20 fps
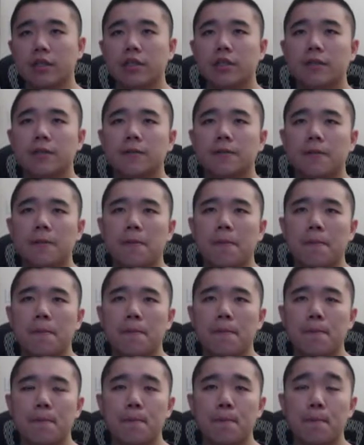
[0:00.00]

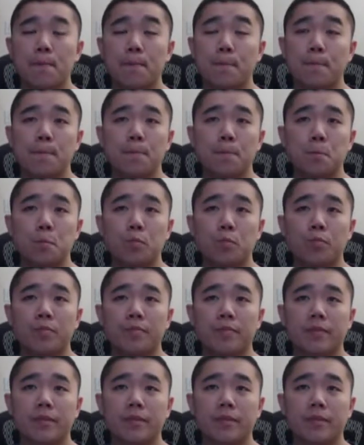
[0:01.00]
Nothing is said.